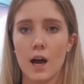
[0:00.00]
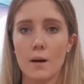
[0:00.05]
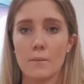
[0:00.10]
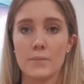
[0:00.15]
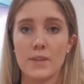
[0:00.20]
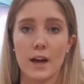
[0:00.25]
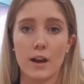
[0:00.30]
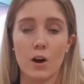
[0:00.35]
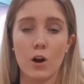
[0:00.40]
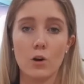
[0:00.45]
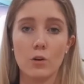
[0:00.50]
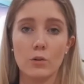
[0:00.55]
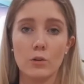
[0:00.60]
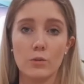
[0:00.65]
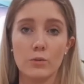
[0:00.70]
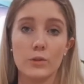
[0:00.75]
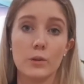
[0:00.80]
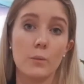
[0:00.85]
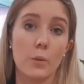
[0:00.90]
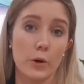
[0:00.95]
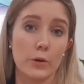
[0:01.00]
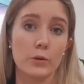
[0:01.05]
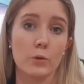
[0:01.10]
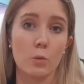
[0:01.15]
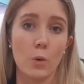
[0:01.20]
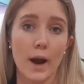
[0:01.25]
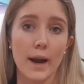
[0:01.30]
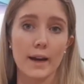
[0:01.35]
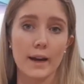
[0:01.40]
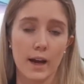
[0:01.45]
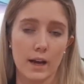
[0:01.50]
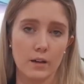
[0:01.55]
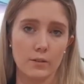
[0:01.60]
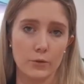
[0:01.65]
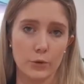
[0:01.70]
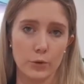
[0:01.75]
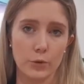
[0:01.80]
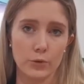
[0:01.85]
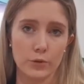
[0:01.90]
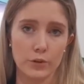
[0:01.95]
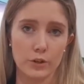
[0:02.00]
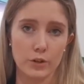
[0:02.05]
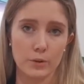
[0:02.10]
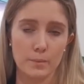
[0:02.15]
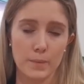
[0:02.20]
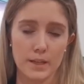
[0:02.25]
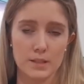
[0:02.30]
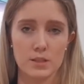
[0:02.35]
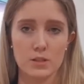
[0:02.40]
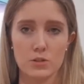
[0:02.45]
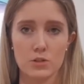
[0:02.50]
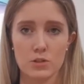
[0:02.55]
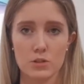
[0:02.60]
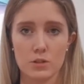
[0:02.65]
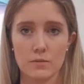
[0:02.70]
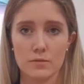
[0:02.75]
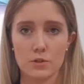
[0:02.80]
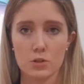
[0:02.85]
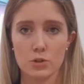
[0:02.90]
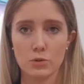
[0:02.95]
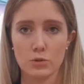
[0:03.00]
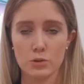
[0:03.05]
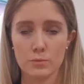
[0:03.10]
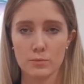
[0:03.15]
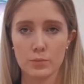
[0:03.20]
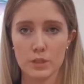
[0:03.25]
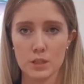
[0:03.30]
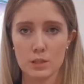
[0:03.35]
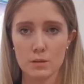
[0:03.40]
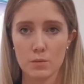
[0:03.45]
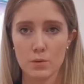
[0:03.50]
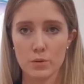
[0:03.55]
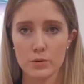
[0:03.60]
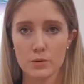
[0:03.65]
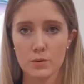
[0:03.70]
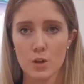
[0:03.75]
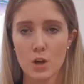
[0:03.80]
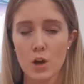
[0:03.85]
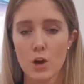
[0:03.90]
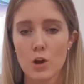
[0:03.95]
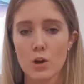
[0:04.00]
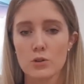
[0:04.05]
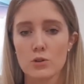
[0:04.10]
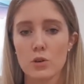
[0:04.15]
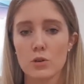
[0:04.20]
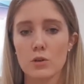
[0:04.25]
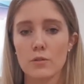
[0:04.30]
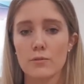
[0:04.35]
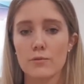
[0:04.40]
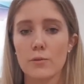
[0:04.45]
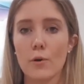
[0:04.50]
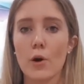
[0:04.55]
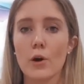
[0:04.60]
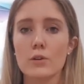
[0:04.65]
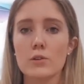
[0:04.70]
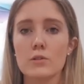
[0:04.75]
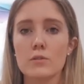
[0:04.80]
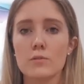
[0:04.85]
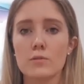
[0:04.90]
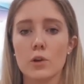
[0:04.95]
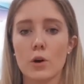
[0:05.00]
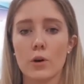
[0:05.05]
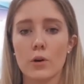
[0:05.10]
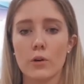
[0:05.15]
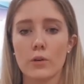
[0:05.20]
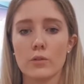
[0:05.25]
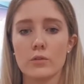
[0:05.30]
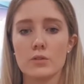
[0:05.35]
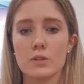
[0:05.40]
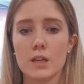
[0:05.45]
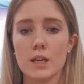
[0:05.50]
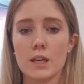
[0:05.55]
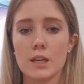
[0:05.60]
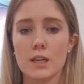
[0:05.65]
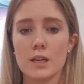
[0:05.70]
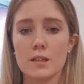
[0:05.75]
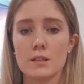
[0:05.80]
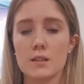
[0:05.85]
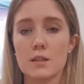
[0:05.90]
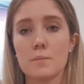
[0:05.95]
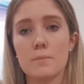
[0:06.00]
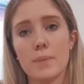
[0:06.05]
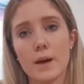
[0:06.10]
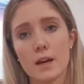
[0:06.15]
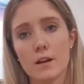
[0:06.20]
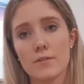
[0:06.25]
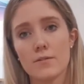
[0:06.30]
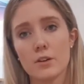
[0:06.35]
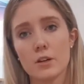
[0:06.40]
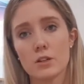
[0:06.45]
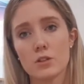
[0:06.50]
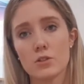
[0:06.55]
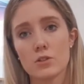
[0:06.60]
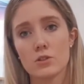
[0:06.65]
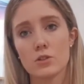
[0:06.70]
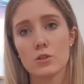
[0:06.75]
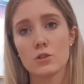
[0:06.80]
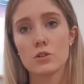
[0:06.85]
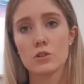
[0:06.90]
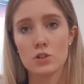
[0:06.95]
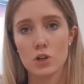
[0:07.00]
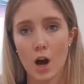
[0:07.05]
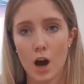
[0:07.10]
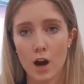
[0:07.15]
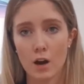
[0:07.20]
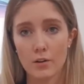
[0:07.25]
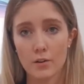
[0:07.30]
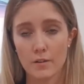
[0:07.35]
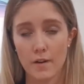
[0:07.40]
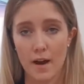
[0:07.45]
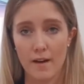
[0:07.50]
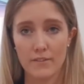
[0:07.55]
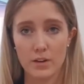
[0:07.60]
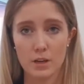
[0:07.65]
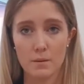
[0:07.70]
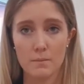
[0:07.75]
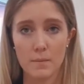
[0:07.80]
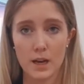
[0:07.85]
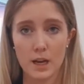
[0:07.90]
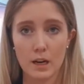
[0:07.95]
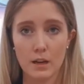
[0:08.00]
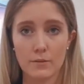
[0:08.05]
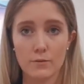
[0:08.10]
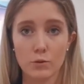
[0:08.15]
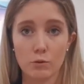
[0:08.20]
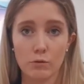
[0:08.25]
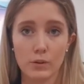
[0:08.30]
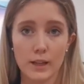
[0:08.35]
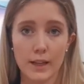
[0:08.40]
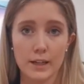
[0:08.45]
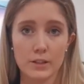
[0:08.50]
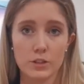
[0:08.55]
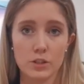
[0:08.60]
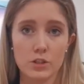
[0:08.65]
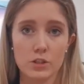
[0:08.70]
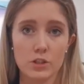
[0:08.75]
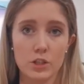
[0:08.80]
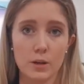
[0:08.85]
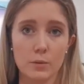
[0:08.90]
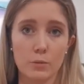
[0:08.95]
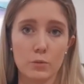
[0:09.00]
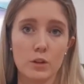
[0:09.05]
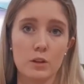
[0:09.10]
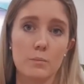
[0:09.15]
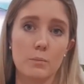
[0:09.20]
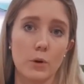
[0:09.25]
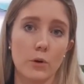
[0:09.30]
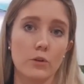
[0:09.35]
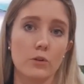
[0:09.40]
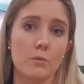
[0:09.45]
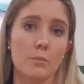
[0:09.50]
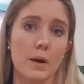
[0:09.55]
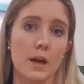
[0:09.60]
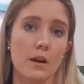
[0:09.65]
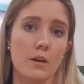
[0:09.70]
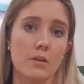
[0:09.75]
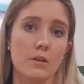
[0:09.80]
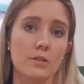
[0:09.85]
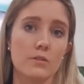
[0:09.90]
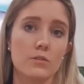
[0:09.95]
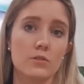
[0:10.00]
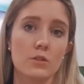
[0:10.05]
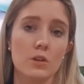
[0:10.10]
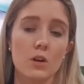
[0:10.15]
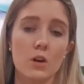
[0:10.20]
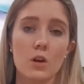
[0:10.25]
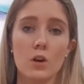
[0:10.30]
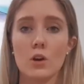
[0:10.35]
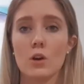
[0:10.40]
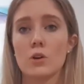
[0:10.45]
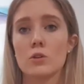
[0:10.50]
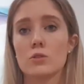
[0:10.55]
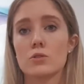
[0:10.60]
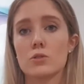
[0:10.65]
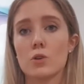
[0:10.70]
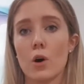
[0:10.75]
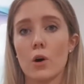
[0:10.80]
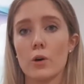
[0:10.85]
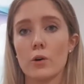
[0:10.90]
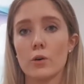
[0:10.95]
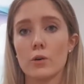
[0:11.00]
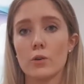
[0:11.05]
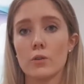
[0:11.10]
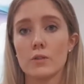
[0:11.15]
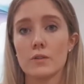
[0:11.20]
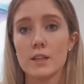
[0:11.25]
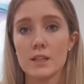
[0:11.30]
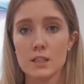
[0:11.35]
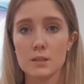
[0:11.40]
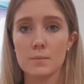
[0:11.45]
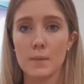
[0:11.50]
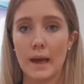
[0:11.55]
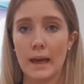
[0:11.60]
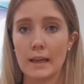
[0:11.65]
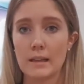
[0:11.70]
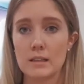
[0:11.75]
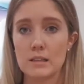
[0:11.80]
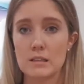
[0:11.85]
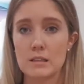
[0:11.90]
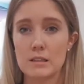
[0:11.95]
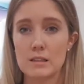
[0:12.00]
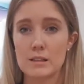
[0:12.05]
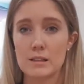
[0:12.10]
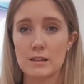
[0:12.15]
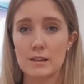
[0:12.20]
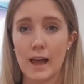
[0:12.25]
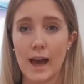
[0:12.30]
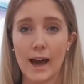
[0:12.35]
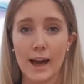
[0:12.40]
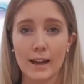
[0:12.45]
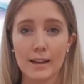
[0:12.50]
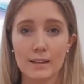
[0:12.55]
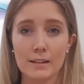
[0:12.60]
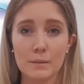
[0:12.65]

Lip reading: that hold the most weight out of all the best interests of the children principles. So the first of those is the benefit to the child of having a meaningful relationship with both parents. So this means that